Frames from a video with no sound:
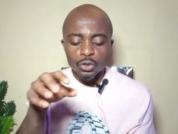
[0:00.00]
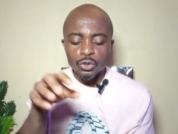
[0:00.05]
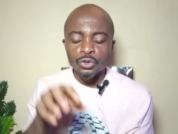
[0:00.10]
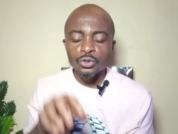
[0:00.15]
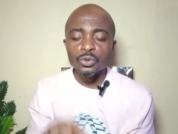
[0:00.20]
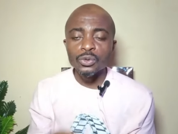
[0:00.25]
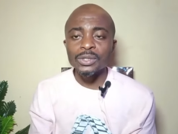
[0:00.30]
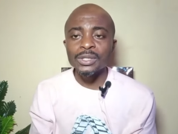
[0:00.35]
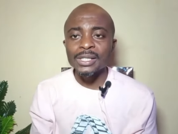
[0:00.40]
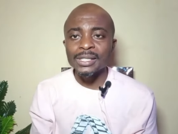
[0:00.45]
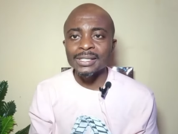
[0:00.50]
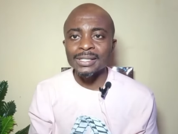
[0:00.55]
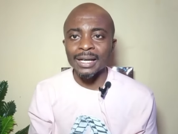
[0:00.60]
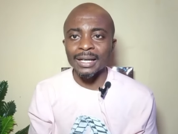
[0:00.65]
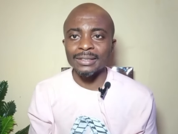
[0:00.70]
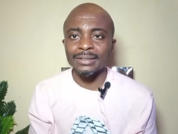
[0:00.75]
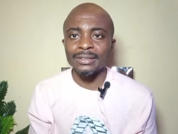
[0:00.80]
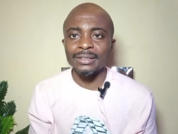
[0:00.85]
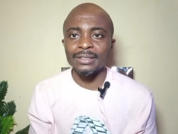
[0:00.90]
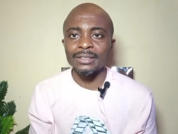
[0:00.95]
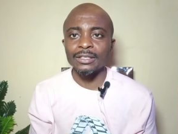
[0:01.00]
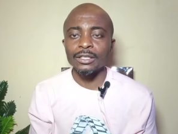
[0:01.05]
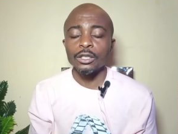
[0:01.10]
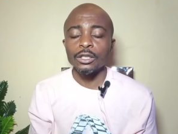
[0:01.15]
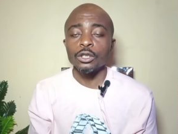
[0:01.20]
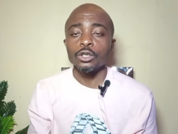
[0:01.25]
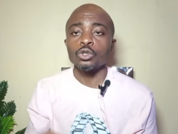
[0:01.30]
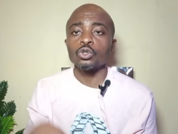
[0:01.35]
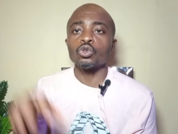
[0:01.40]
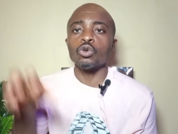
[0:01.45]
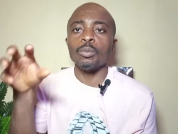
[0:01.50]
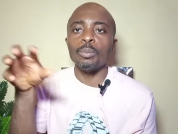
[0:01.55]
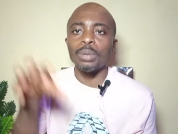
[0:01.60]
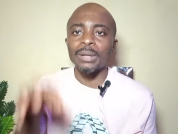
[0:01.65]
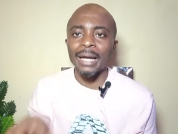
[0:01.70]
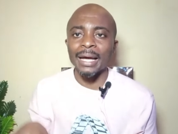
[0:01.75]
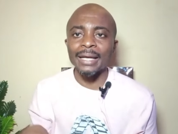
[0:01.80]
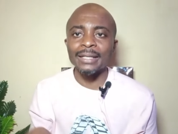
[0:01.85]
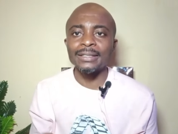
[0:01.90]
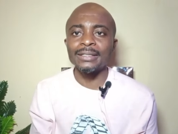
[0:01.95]
use this sand to
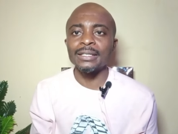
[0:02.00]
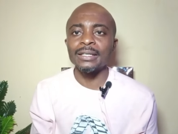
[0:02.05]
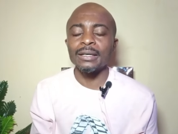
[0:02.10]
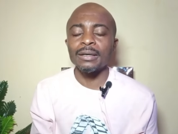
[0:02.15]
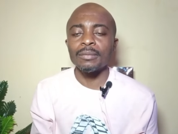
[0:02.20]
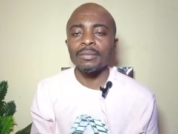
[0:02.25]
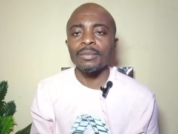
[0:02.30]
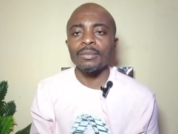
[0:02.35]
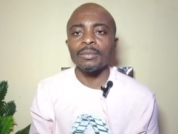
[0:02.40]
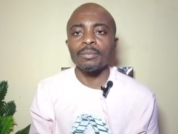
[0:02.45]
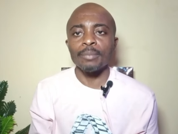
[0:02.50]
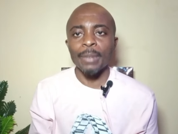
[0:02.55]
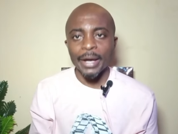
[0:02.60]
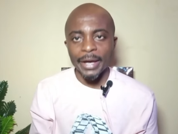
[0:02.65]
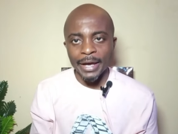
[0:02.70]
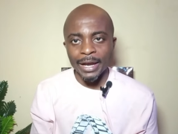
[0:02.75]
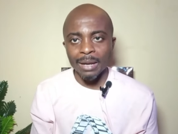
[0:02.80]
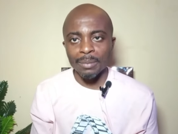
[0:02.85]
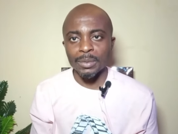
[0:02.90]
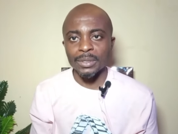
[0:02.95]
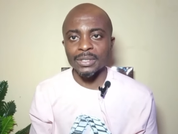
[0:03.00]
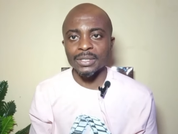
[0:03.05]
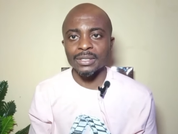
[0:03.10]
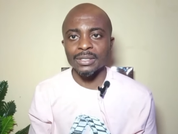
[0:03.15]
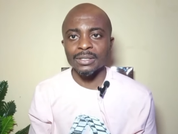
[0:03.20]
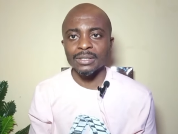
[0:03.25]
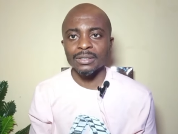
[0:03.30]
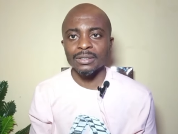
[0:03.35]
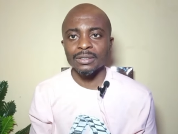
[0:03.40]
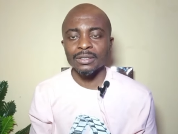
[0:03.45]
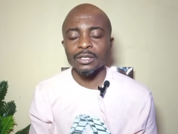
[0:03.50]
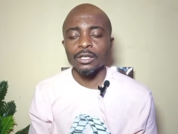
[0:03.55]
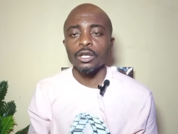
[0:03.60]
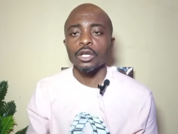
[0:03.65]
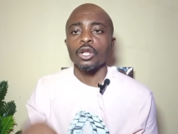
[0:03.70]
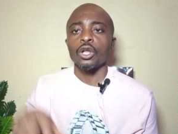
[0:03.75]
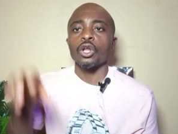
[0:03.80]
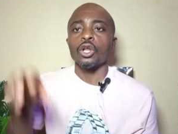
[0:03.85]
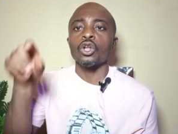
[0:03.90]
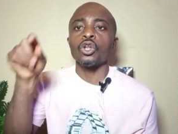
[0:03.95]
blind my enemies.
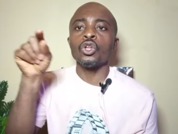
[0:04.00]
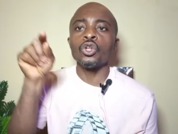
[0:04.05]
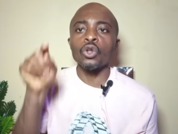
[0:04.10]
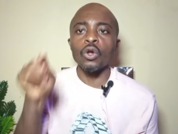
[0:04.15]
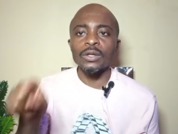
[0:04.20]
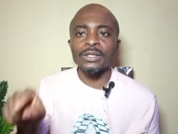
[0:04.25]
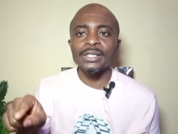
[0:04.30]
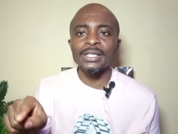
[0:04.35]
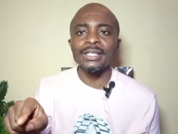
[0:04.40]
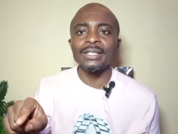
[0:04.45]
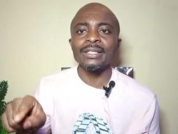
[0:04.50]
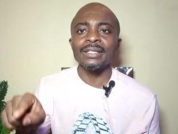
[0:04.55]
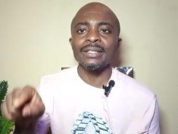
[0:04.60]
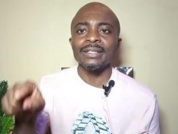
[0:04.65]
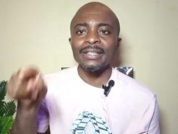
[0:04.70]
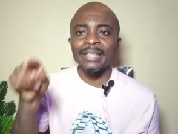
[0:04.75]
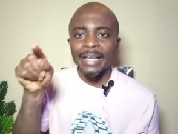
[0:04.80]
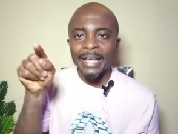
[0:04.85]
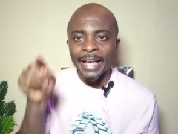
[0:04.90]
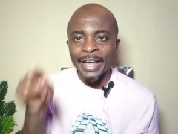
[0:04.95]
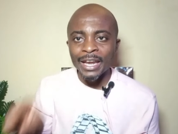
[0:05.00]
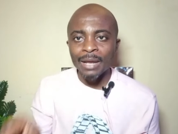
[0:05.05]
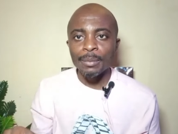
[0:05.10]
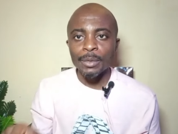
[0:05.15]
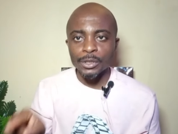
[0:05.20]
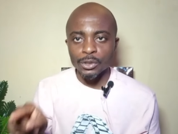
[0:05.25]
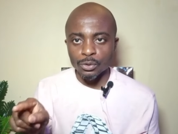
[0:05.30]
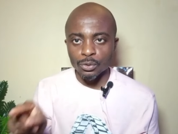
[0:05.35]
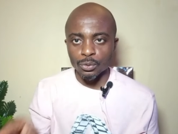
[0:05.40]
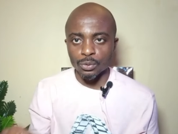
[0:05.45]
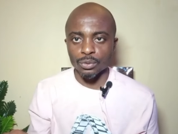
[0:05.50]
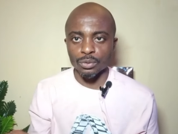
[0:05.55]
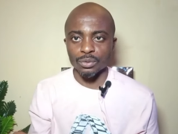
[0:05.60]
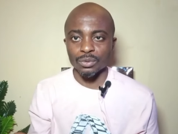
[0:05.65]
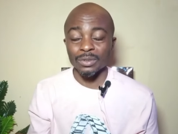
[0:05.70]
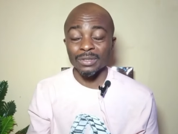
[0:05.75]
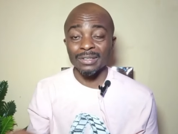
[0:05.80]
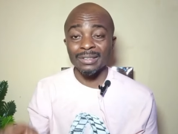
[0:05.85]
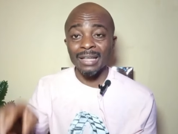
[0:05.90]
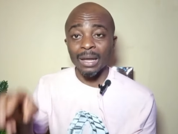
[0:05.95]
Nothing the enemies do
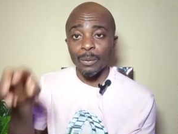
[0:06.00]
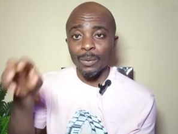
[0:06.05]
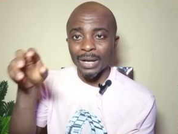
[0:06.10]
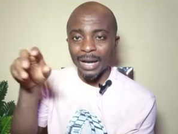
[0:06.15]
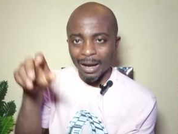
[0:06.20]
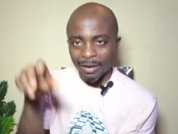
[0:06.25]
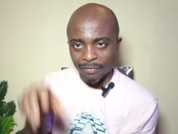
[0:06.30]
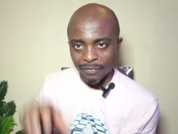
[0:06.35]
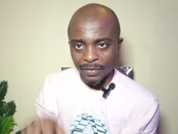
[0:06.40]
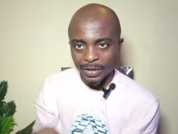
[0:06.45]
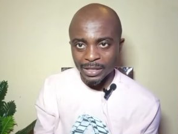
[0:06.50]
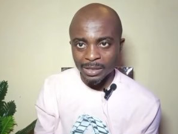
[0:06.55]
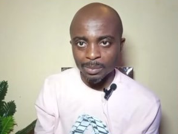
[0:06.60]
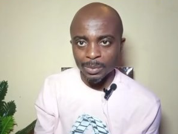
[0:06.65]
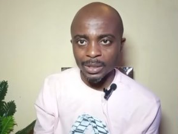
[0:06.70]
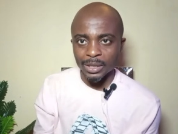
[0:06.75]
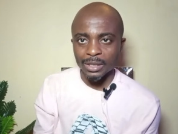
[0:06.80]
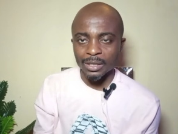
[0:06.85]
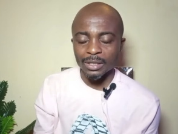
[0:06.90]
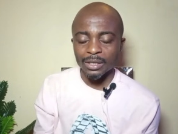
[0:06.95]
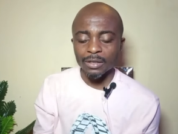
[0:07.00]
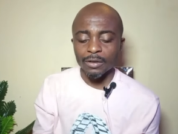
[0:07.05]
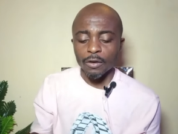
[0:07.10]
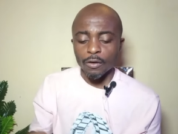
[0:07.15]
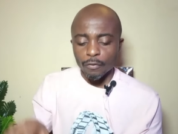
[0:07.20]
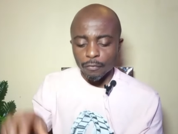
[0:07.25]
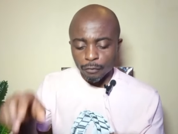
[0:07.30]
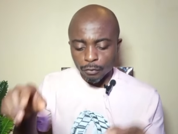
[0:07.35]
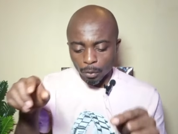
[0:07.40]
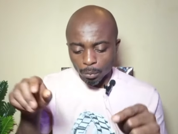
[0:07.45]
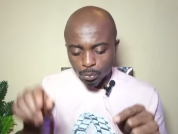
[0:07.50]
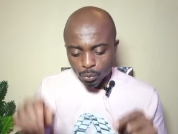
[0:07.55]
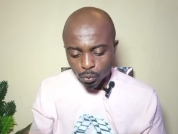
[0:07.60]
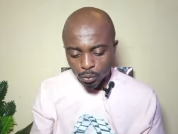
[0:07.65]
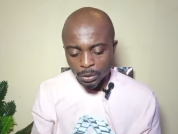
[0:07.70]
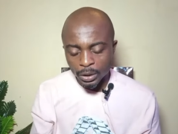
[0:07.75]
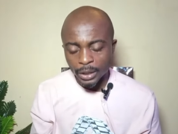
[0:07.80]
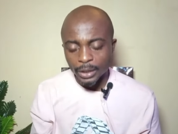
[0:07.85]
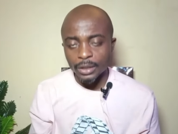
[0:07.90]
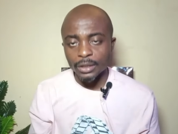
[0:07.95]
that will affect me from
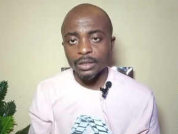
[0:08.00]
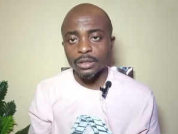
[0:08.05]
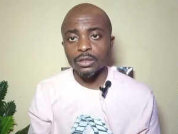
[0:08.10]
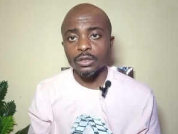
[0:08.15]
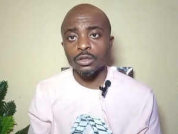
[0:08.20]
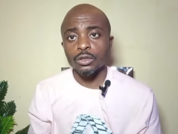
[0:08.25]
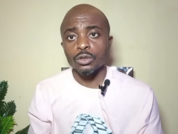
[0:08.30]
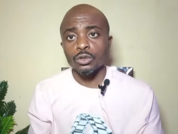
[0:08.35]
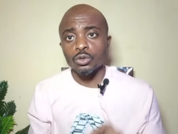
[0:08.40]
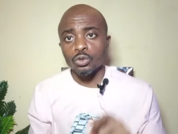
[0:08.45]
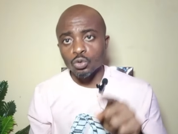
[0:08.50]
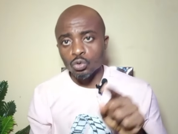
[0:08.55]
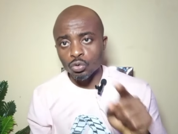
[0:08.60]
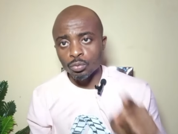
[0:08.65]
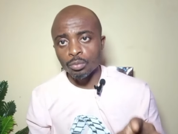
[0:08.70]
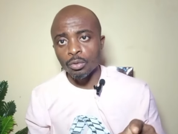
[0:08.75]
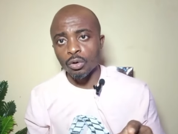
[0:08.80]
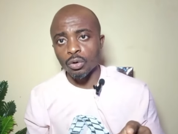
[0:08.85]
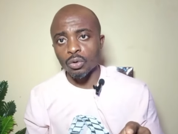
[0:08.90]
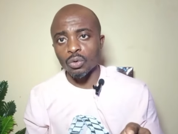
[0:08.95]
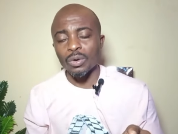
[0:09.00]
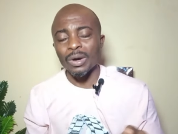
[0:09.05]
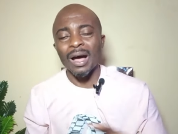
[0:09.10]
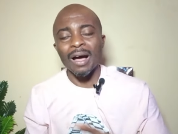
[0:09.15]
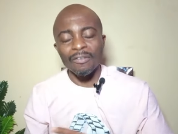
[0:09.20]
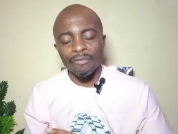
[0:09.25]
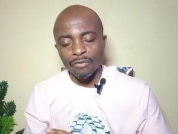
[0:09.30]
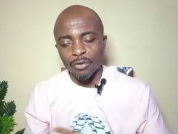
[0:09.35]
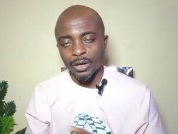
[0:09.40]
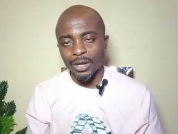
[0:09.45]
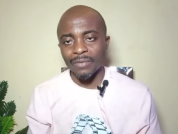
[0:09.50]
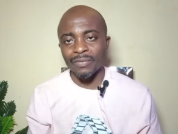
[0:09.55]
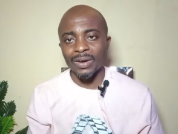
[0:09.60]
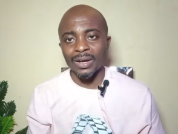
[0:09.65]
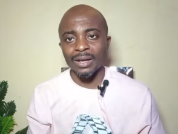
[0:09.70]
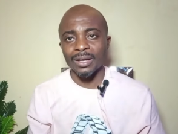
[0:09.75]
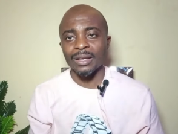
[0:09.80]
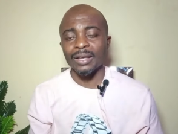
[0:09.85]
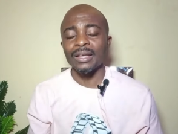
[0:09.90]
today, tomorrow, and forever.